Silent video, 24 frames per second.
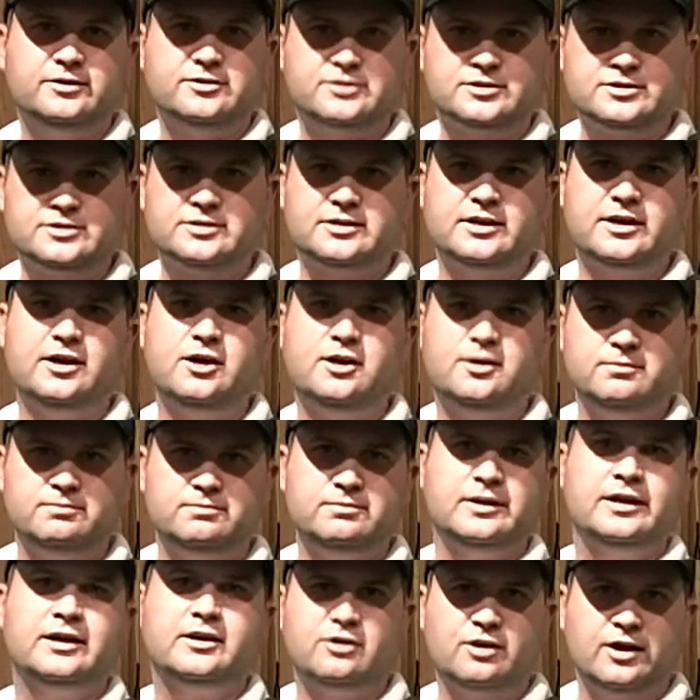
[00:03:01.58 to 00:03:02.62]
Just to
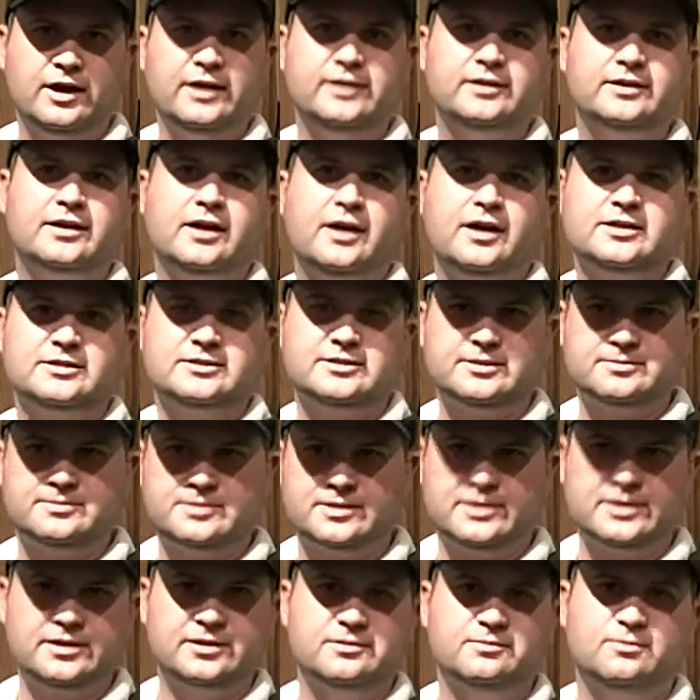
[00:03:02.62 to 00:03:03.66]
help ingrain the
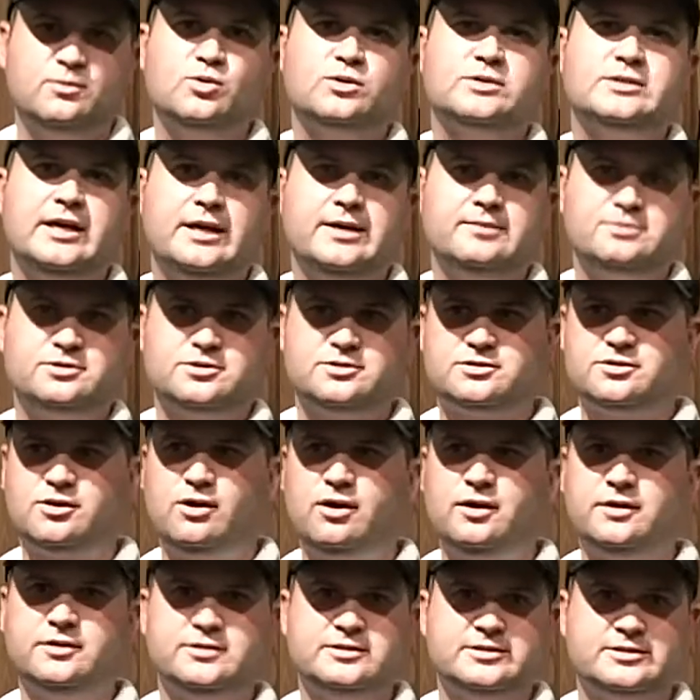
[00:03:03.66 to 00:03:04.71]
concepts. I think the more times you
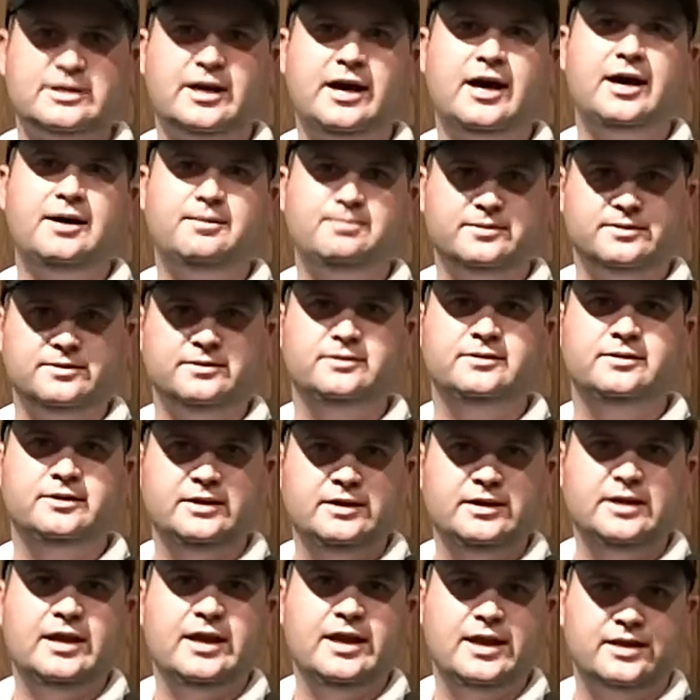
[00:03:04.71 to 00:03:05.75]
start and stop
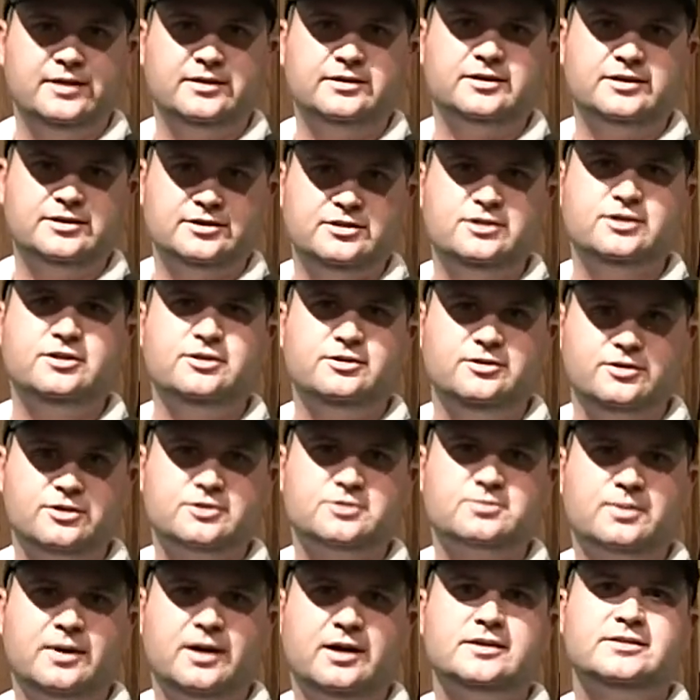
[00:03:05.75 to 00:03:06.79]
and continue
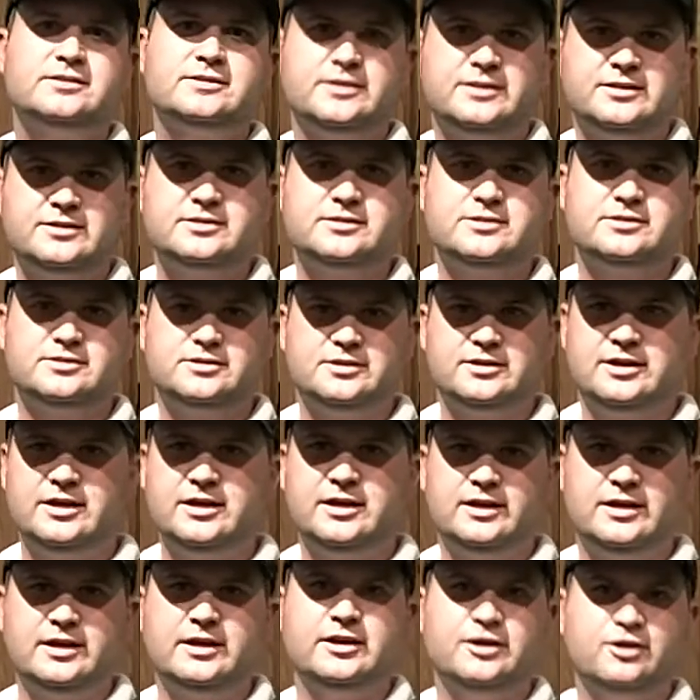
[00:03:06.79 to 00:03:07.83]
those processes,
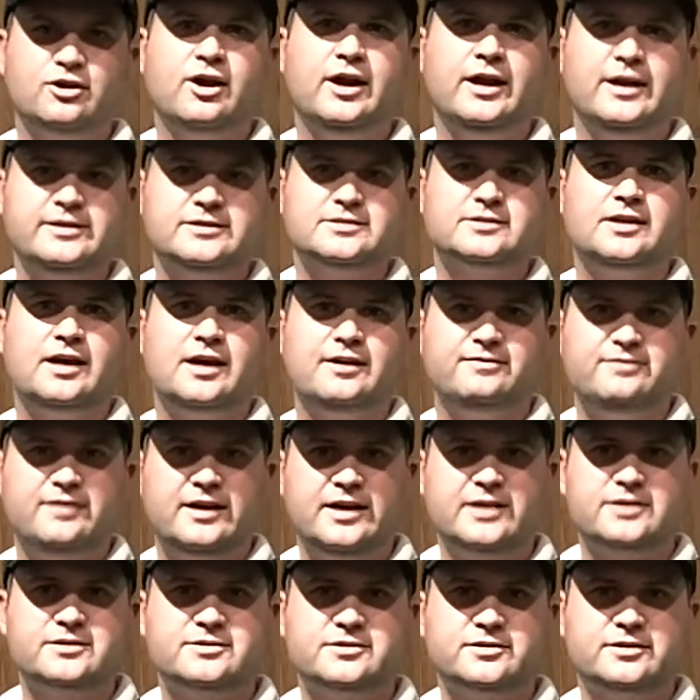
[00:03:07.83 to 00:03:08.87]
it ingrains a lot
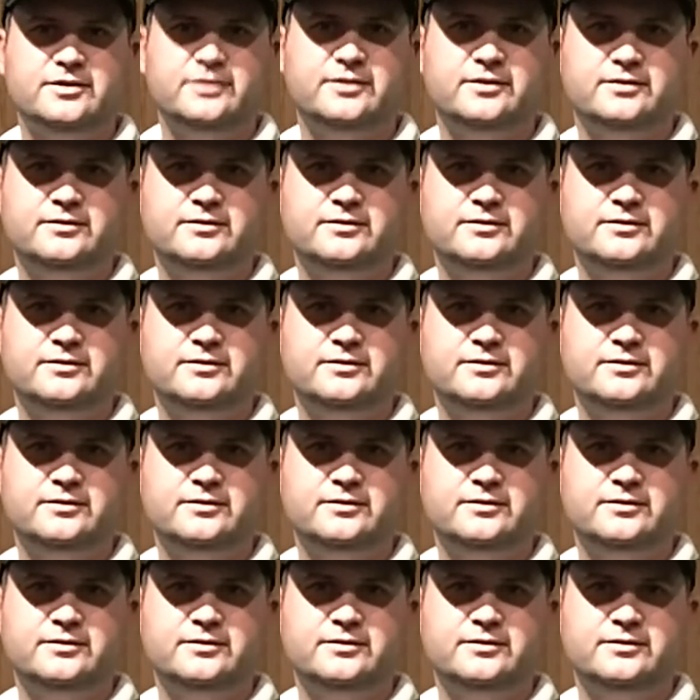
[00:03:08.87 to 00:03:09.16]
faster.